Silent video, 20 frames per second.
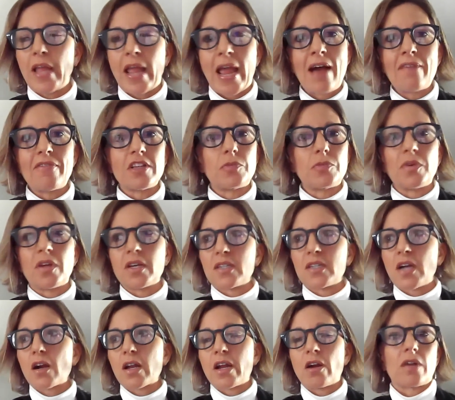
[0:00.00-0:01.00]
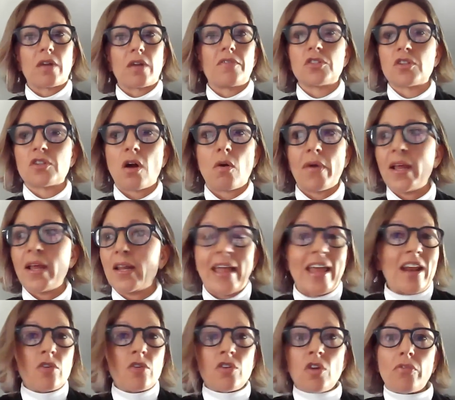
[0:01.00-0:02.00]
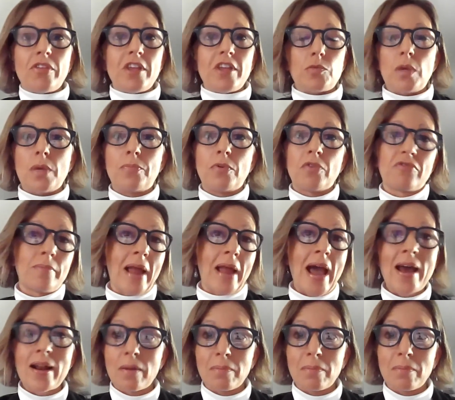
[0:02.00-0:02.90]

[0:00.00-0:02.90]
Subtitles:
they'd have to scroll through and try to understand all these people.